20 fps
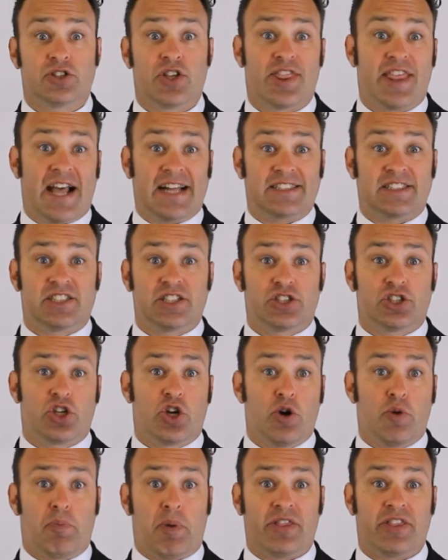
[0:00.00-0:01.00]
so that's the
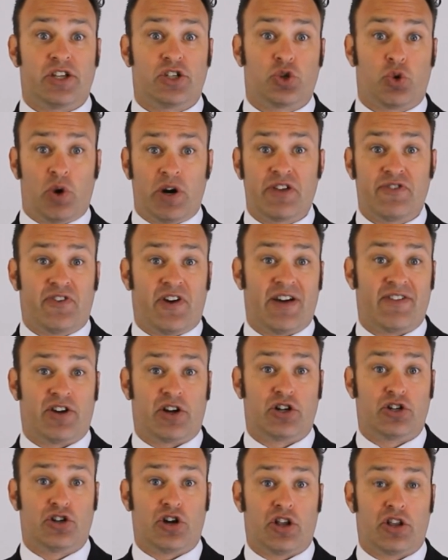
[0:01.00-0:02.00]
scoop on the
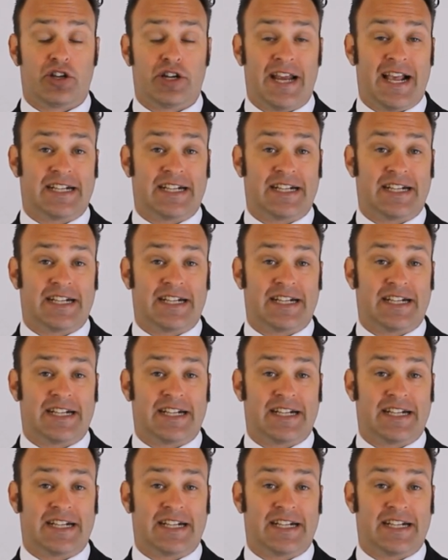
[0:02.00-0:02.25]
$2,500